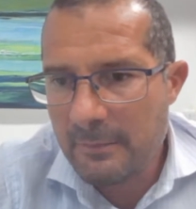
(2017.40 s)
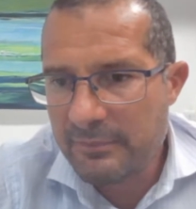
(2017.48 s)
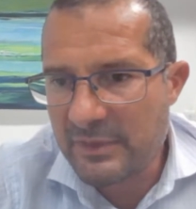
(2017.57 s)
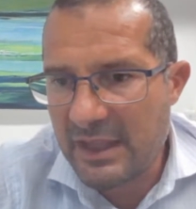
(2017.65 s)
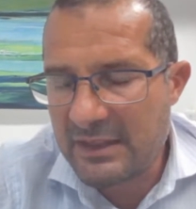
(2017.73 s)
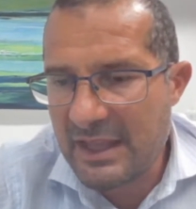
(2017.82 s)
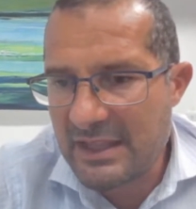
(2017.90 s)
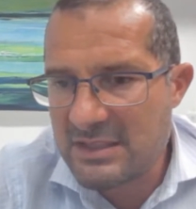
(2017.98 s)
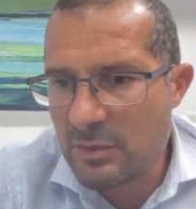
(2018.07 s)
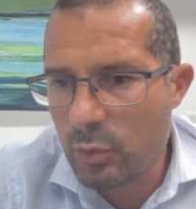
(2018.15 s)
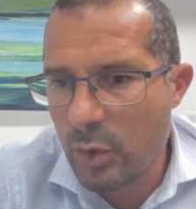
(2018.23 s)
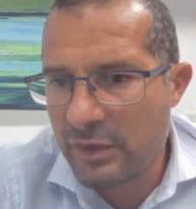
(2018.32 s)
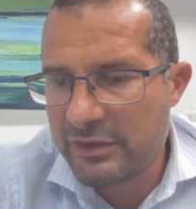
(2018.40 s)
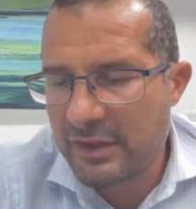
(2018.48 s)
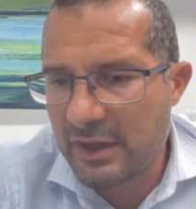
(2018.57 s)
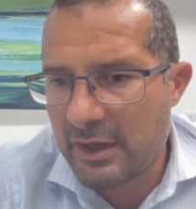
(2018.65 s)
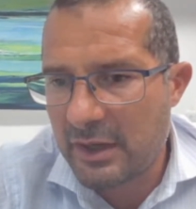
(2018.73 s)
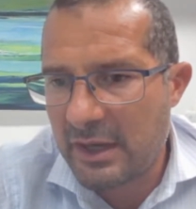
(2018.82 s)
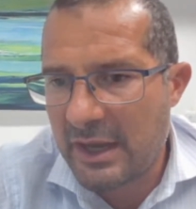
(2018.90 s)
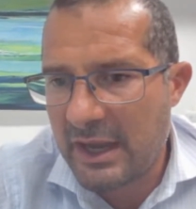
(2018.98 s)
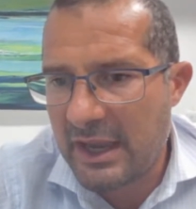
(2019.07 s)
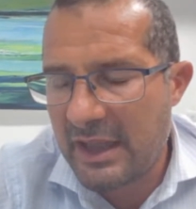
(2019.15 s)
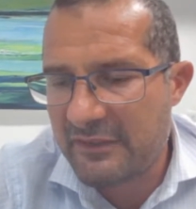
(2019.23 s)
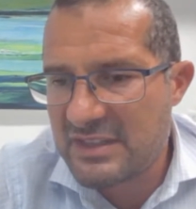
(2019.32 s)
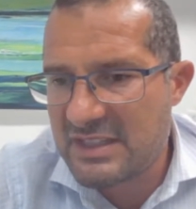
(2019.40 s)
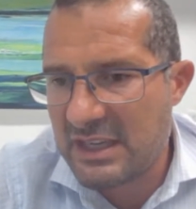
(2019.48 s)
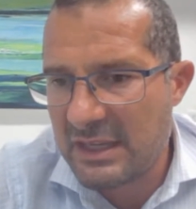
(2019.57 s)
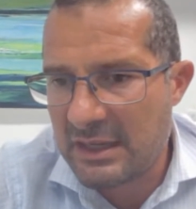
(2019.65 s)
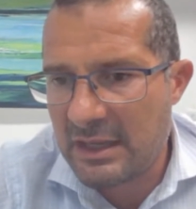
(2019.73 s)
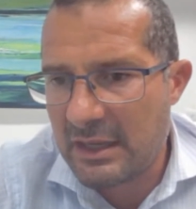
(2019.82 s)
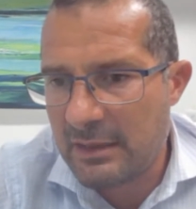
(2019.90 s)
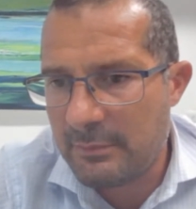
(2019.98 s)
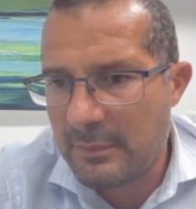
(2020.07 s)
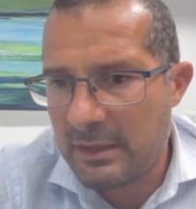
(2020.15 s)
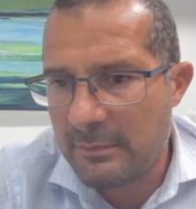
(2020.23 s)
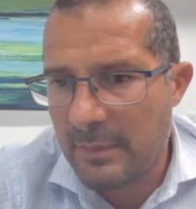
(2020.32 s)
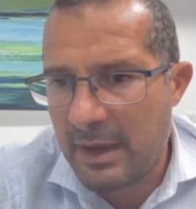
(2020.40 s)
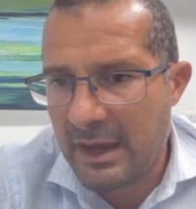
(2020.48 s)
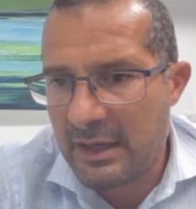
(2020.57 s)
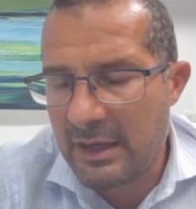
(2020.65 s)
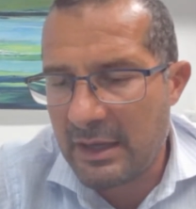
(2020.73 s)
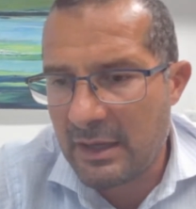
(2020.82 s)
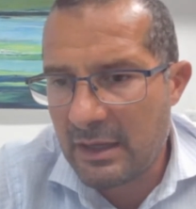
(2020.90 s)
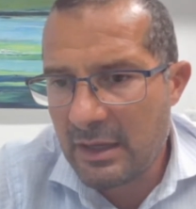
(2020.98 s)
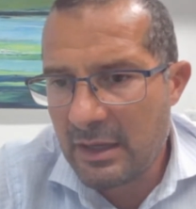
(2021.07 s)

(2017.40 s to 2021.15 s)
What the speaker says: that's what I have seen in my